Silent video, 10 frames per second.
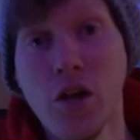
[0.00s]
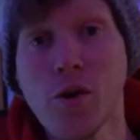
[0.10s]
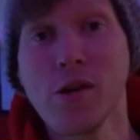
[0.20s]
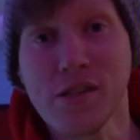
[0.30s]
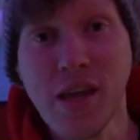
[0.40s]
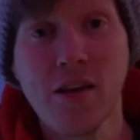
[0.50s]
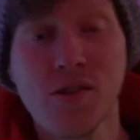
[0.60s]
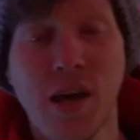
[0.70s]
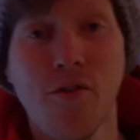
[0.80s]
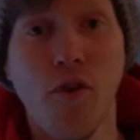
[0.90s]
and you can set
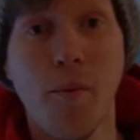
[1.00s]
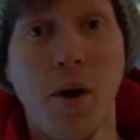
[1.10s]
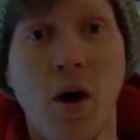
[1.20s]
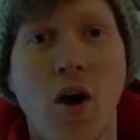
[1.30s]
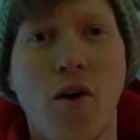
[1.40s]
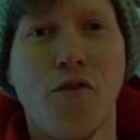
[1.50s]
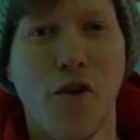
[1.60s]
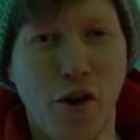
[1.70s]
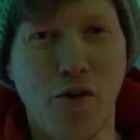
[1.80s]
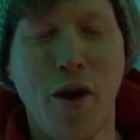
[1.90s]
yourself up
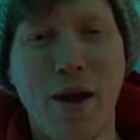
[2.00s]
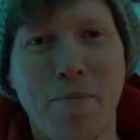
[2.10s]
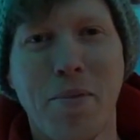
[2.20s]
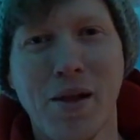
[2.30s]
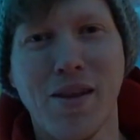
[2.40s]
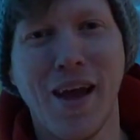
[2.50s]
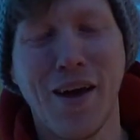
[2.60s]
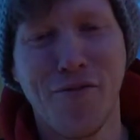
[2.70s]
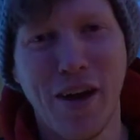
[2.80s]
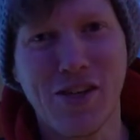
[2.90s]
for a great building
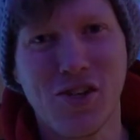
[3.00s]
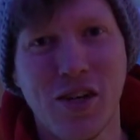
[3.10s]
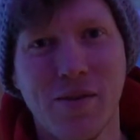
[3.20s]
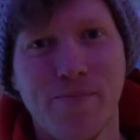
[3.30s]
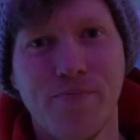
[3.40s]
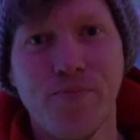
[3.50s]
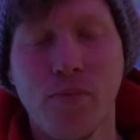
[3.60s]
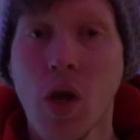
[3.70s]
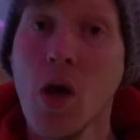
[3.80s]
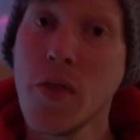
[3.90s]
adventure.
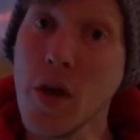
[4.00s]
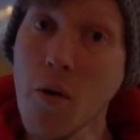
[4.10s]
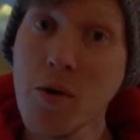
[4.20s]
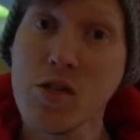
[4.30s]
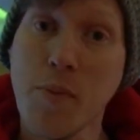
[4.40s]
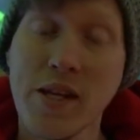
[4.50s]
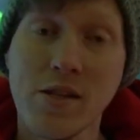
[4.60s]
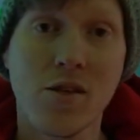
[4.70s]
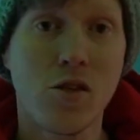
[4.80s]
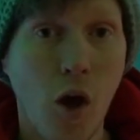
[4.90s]
The only space
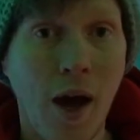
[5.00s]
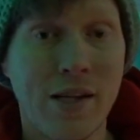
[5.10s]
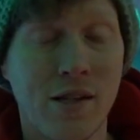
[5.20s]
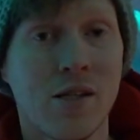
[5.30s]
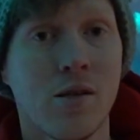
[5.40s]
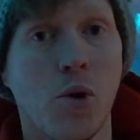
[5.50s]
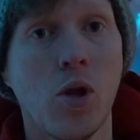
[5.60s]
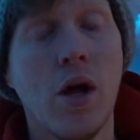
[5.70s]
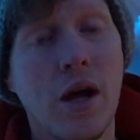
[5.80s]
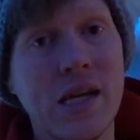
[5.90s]
that's not
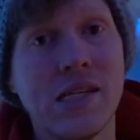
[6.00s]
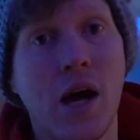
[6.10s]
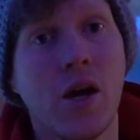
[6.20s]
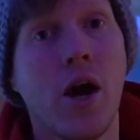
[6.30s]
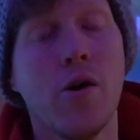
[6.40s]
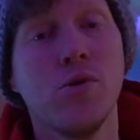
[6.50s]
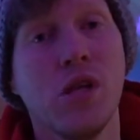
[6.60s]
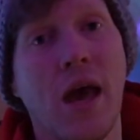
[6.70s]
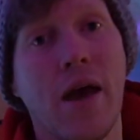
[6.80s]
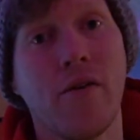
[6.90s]
accessible is our
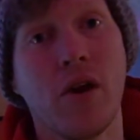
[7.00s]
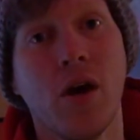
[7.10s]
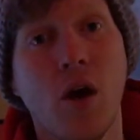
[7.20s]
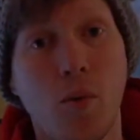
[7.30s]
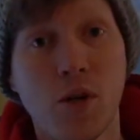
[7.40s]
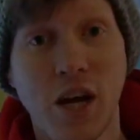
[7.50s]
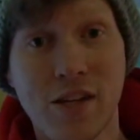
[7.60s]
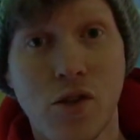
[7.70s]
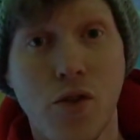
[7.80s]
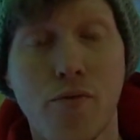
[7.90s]
cosy area, which
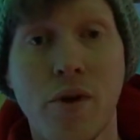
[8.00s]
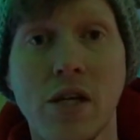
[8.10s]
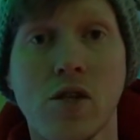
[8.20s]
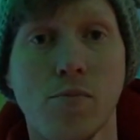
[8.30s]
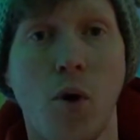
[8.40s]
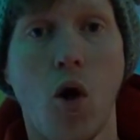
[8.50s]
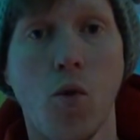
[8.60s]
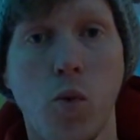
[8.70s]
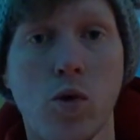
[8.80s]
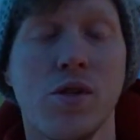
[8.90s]
has three
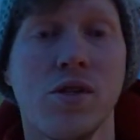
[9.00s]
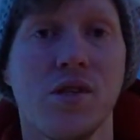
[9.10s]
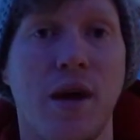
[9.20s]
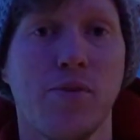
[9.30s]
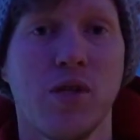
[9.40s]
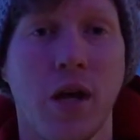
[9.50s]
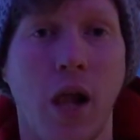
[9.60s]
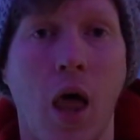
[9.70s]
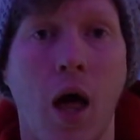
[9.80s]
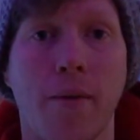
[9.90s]
small wooden steps to
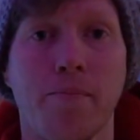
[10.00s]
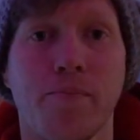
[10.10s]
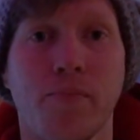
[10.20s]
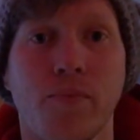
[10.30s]
climb.